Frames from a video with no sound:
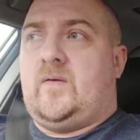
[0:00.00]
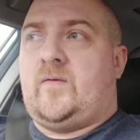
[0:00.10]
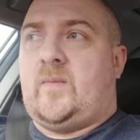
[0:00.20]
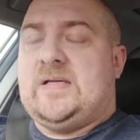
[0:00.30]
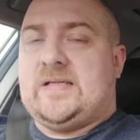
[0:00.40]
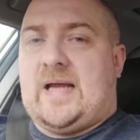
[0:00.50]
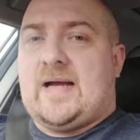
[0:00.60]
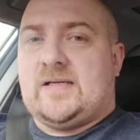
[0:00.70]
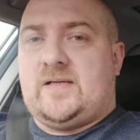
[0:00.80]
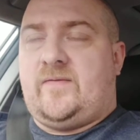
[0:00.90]
from his
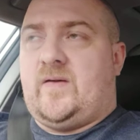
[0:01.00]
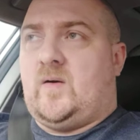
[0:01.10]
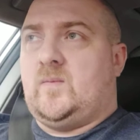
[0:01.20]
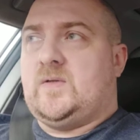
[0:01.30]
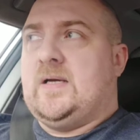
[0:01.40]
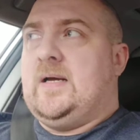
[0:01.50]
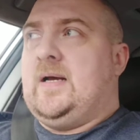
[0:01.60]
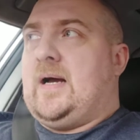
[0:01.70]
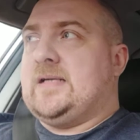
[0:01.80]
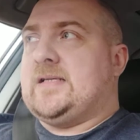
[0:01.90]
gangster films,
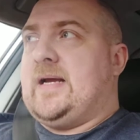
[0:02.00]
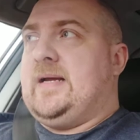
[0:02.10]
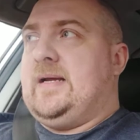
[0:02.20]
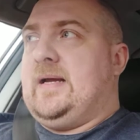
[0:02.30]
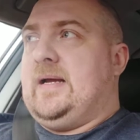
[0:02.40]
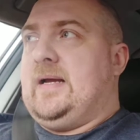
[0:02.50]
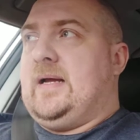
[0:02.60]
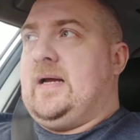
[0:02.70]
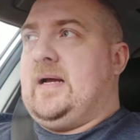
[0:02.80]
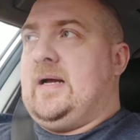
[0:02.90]
I say
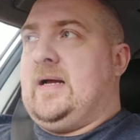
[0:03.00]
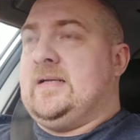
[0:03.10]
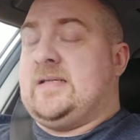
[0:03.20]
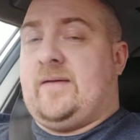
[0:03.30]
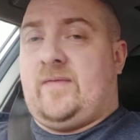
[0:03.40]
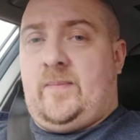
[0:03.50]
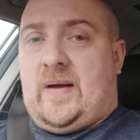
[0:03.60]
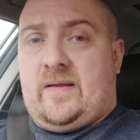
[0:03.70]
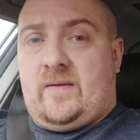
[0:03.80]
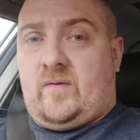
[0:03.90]
it's definitely
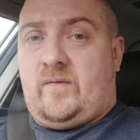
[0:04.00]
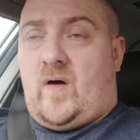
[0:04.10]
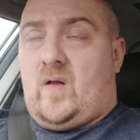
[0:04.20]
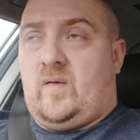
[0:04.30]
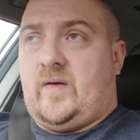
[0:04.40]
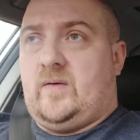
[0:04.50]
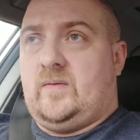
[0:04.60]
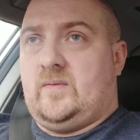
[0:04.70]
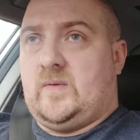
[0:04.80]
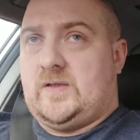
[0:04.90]
better than Revolver,
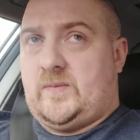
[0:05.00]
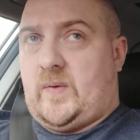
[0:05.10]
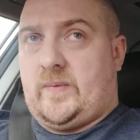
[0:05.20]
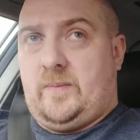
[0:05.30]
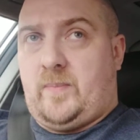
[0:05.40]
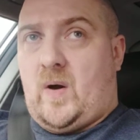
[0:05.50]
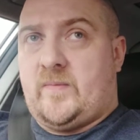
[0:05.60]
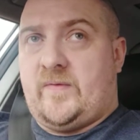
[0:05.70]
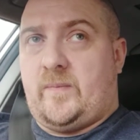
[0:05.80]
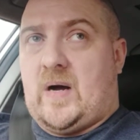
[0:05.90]
which is probably at the
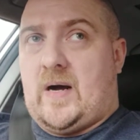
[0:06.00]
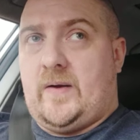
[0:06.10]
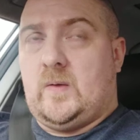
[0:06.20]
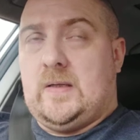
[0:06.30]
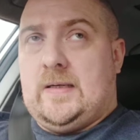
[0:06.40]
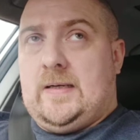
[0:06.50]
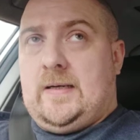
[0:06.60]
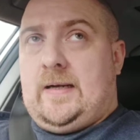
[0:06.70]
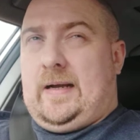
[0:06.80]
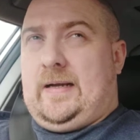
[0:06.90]
bottom of the pile.
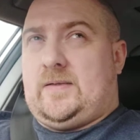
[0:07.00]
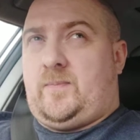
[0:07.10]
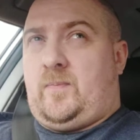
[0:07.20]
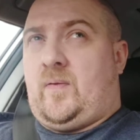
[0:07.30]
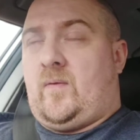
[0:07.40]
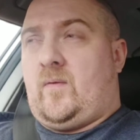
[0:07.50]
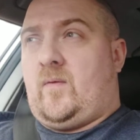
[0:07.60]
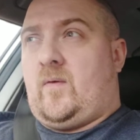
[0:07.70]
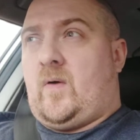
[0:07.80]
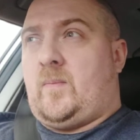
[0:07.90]
It's
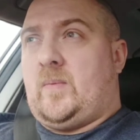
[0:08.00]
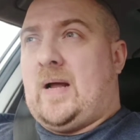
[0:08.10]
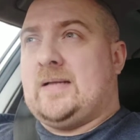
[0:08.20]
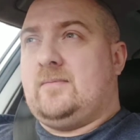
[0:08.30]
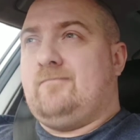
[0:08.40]
probably,